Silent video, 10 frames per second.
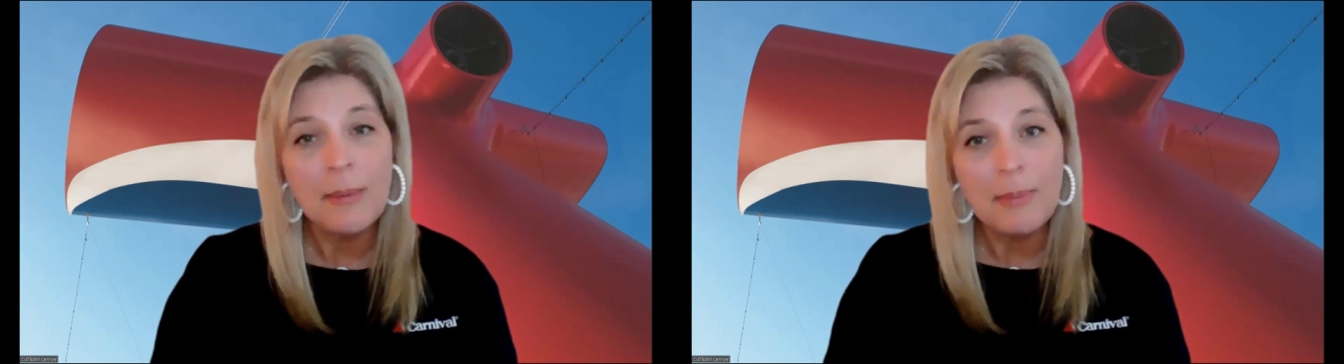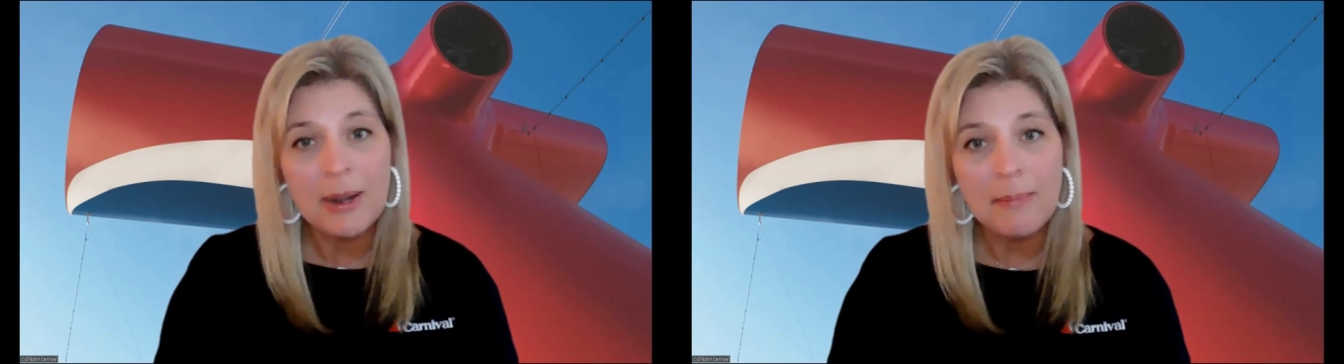
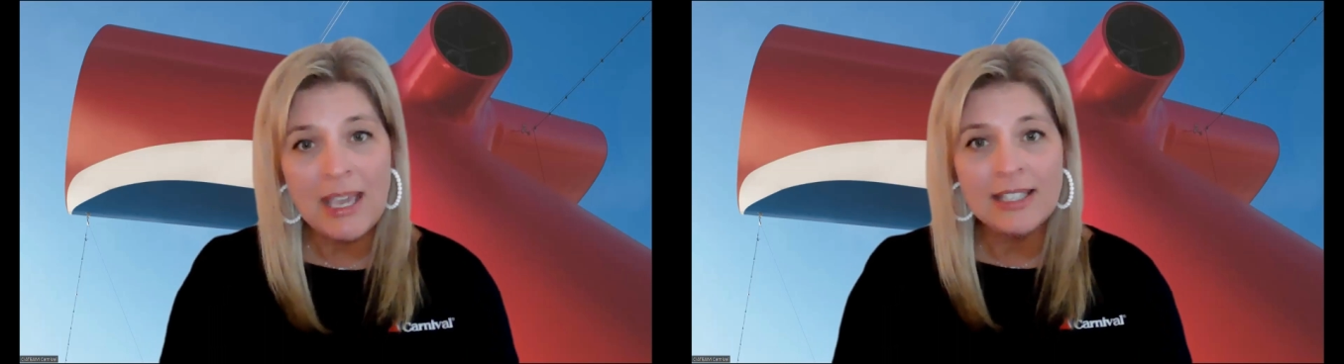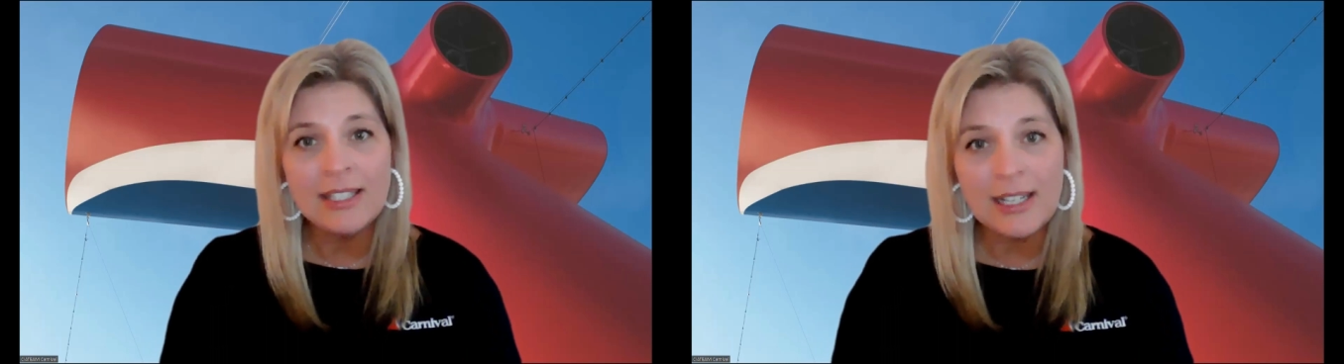but it
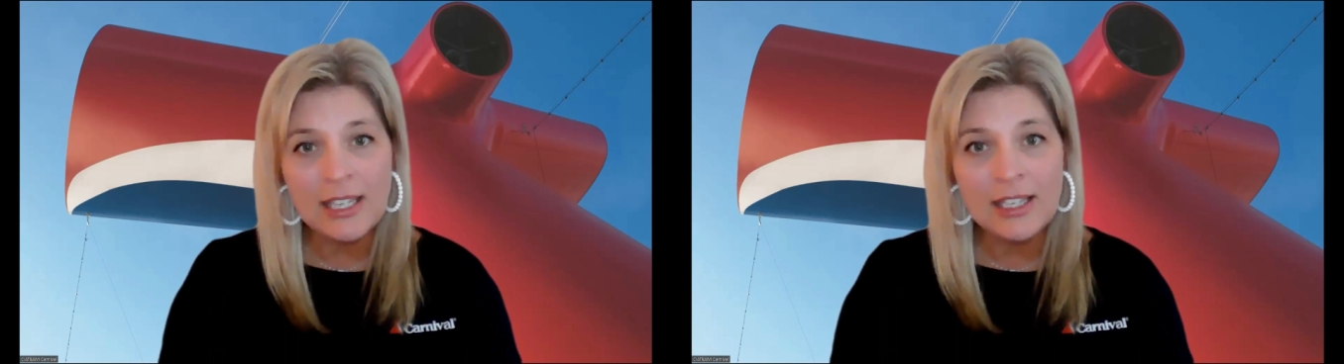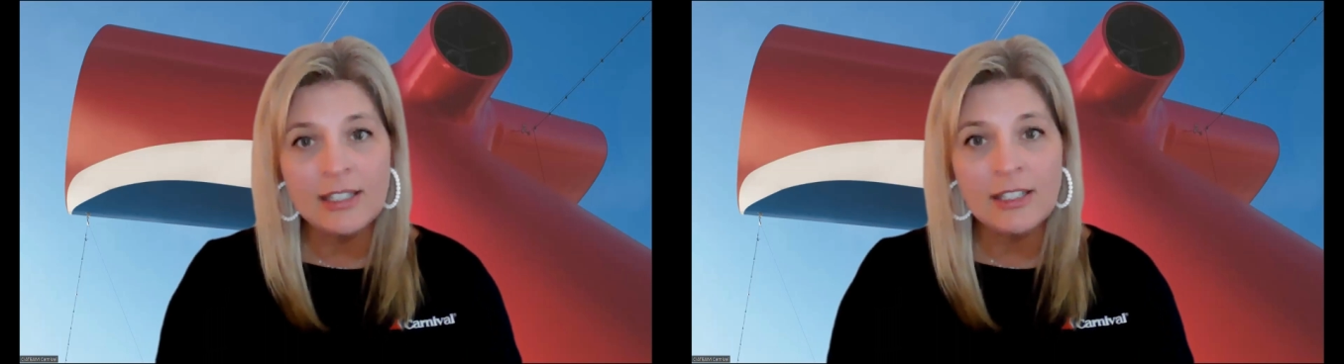makes it
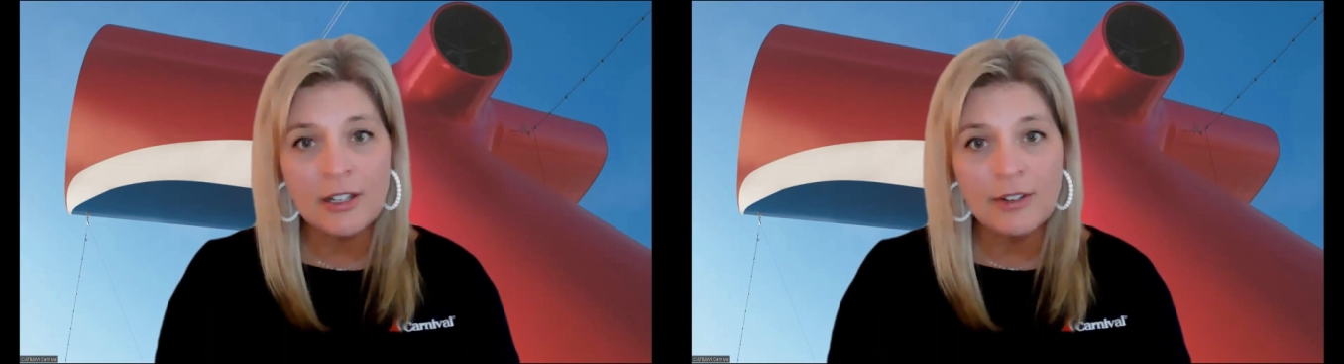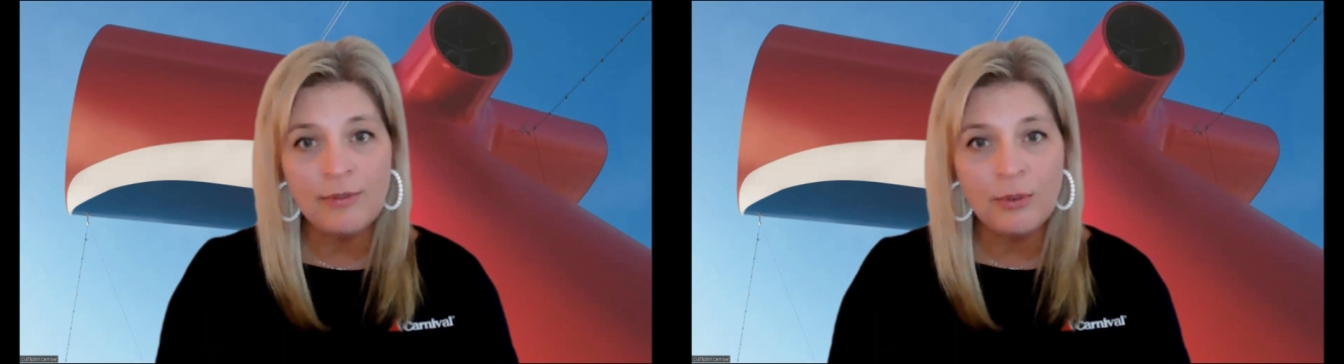
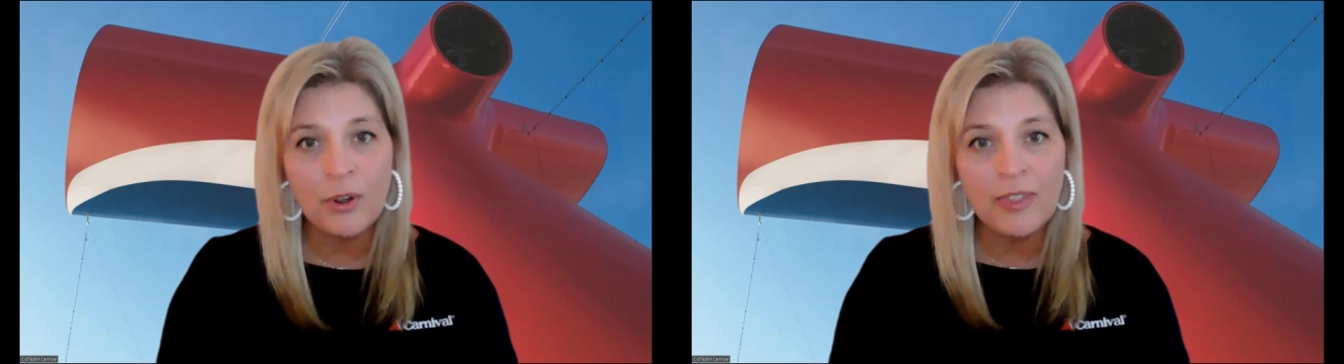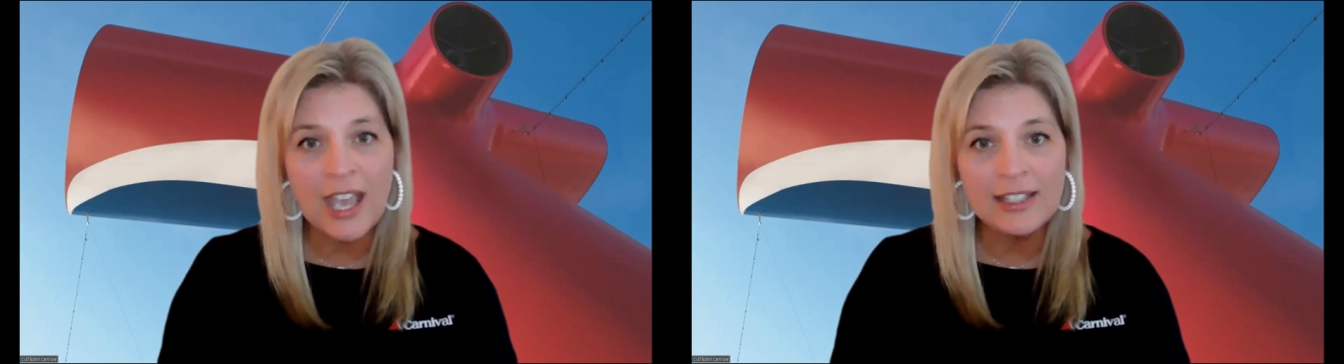easier
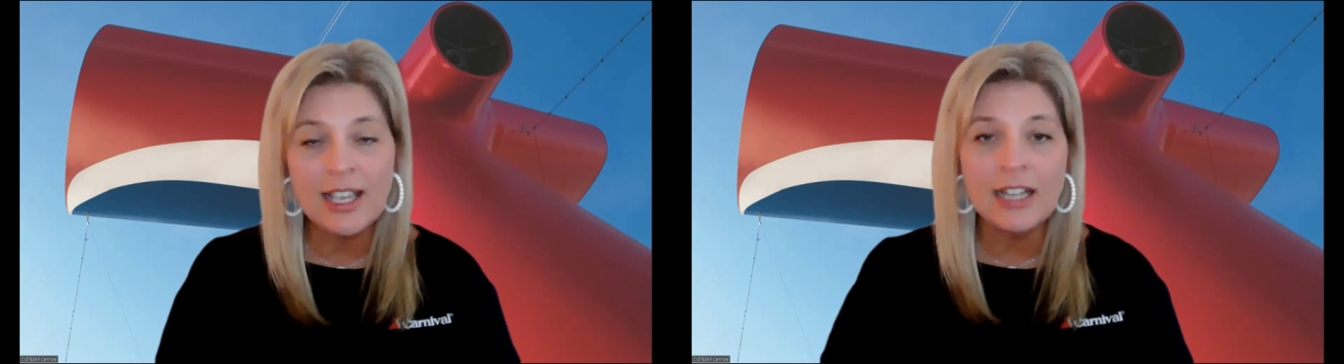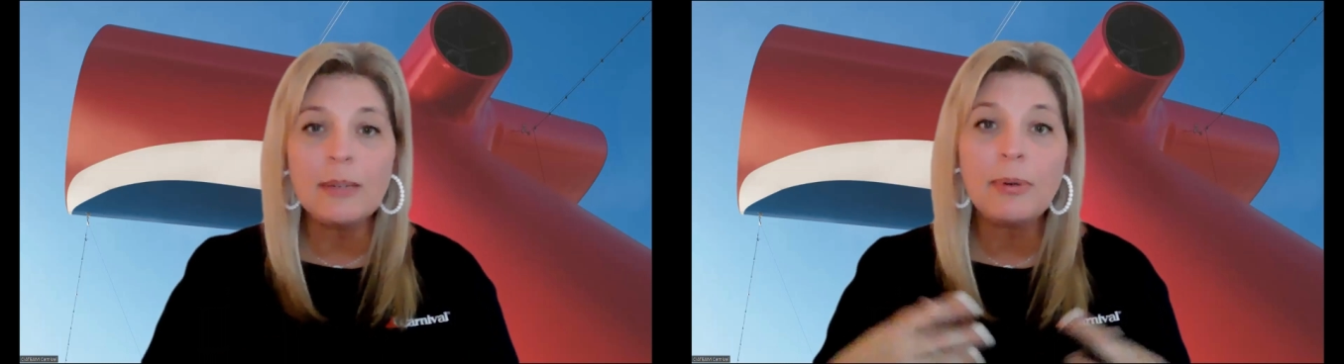for that
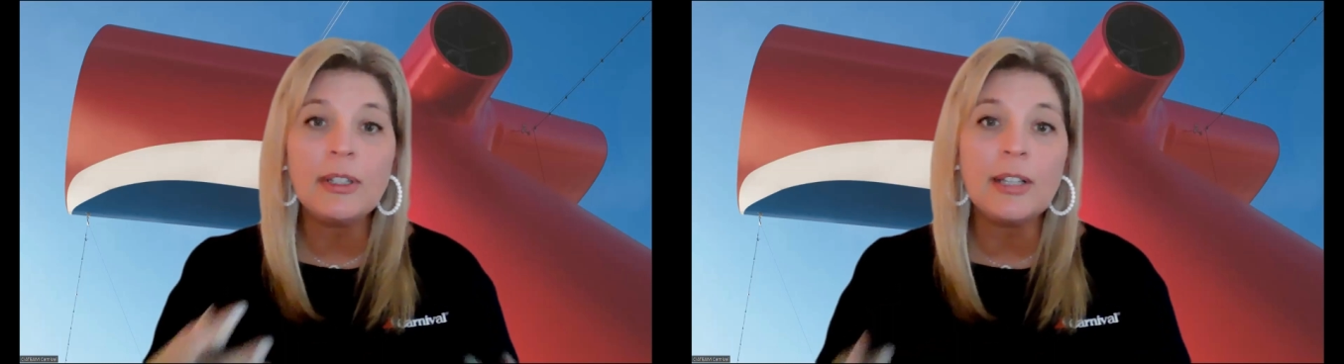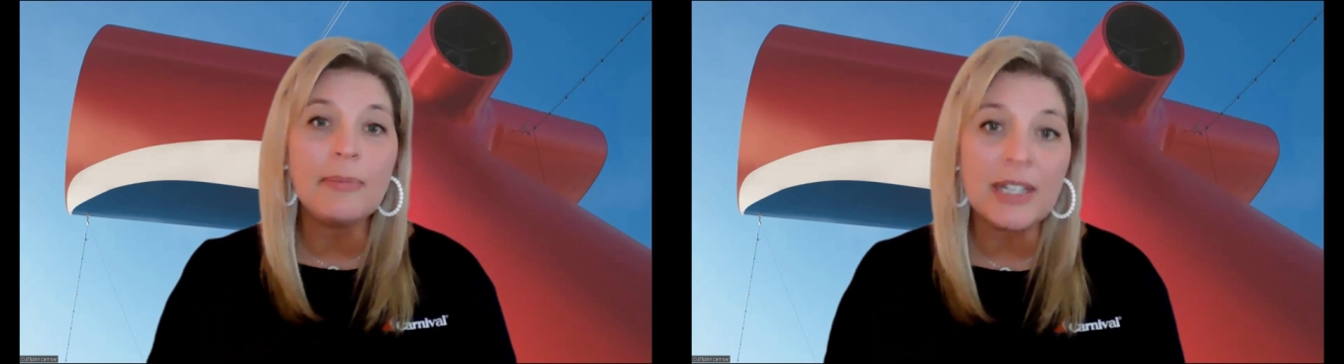site to
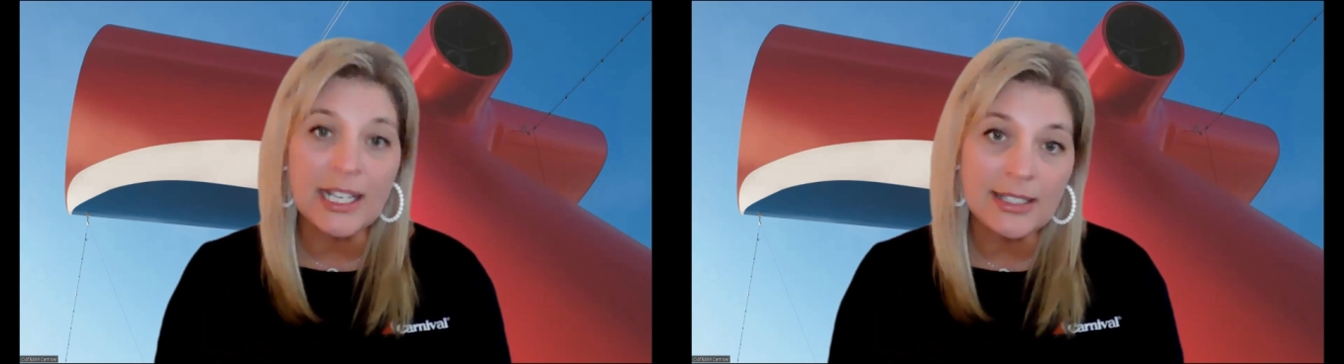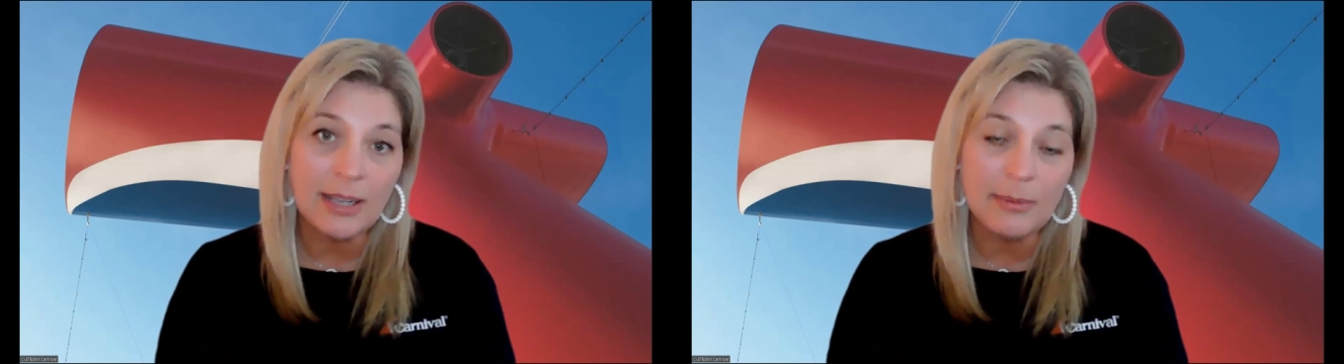pull up the
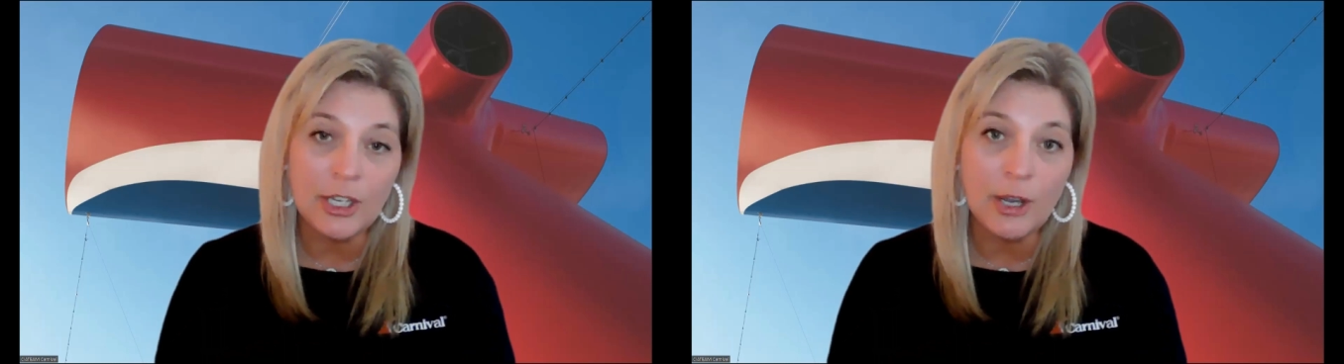next time you